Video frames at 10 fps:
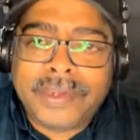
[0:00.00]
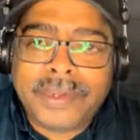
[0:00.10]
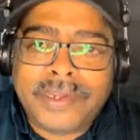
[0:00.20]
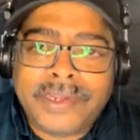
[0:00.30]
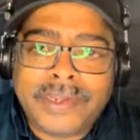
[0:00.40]

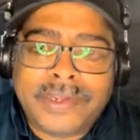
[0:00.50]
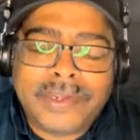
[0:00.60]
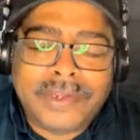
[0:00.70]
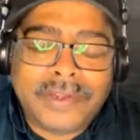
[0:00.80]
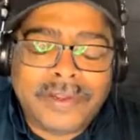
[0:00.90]
This
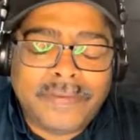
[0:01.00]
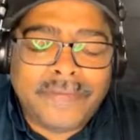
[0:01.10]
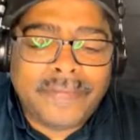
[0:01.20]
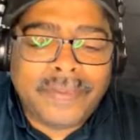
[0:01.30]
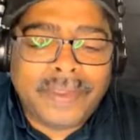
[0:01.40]
is
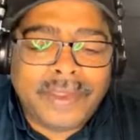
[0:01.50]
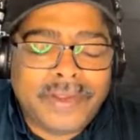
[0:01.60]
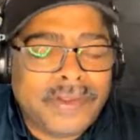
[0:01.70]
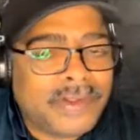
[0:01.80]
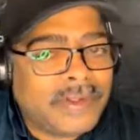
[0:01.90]

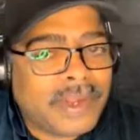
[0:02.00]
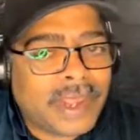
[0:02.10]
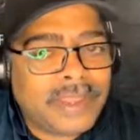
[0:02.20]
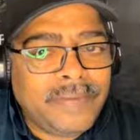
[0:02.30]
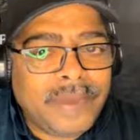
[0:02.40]

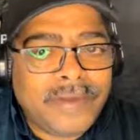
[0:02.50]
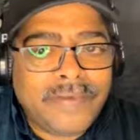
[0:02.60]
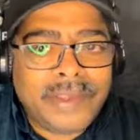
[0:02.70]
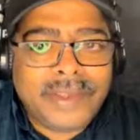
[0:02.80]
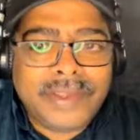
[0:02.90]
Charlie
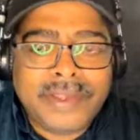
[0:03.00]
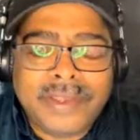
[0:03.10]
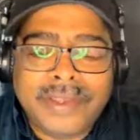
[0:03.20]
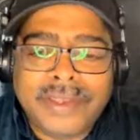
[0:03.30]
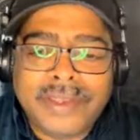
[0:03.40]
Perry
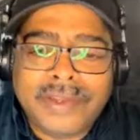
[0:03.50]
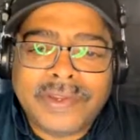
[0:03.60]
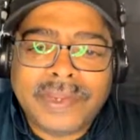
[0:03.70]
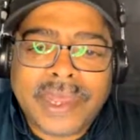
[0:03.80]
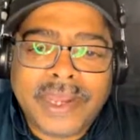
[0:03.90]

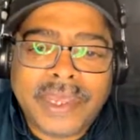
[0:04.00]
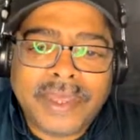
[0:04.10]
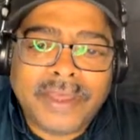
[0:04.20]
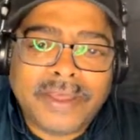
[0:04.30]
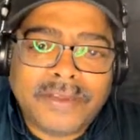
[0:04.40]

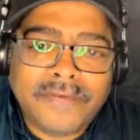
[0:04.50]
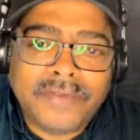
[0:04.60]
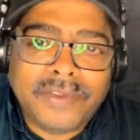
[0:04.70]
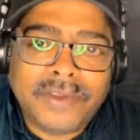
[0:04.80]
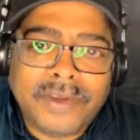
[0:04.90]
signing off
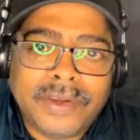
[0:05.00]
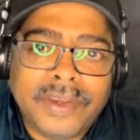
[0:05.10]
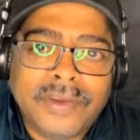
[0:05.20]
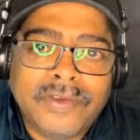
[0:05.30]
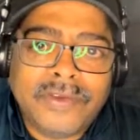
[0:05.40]
to
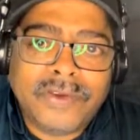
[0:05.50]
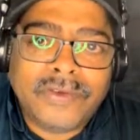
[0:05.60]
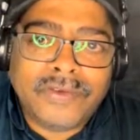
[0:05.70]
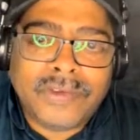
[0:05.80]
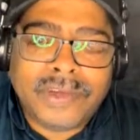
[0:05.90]
Did You
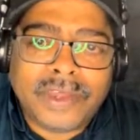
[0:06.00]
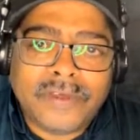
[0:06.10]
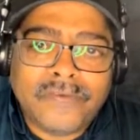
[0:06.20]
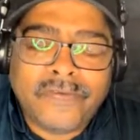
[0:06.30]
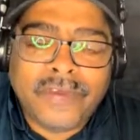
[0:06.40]
Know
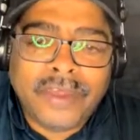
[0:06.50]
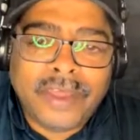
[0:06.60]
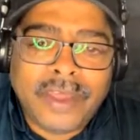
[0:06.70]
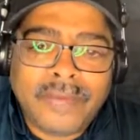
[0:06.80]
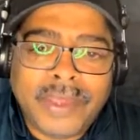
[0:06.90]
Stuff.
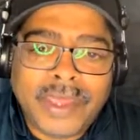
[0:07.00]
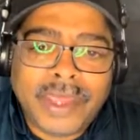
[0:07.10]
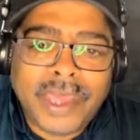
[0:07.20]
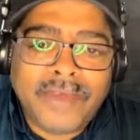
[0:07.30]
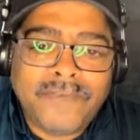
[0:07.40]
I'm
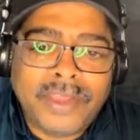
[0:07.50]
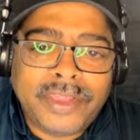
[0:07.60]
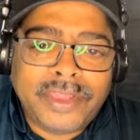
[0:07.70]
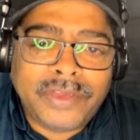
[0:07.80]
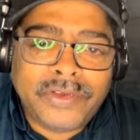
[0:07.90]
here every
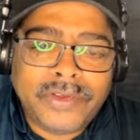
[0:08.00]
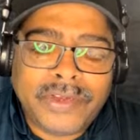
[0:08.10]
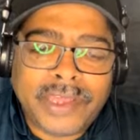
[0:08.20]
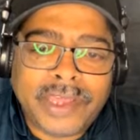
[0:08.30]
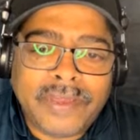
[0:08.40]

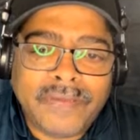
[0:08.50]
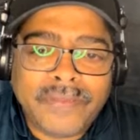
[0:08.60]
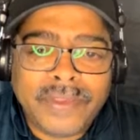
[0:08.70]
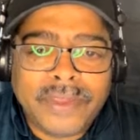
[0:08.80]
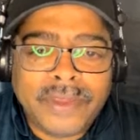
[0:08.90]
Thursday,
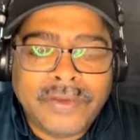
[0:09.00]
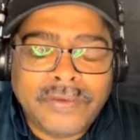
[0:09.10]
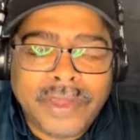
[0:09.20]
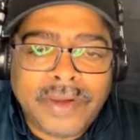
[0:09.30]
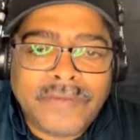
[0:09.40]

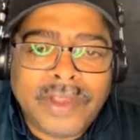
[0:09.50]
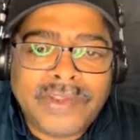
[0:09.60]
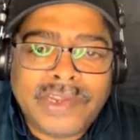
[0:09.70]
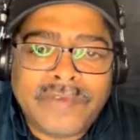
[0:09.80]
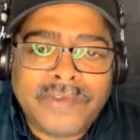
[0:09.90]
right
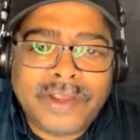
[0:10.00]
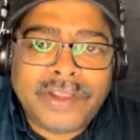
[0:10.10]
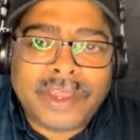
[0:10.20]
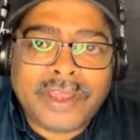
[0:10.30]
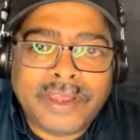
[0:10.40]
around 7
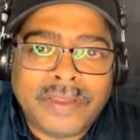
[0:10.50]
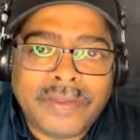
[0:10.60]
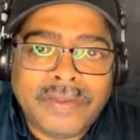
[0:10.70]
o'clock.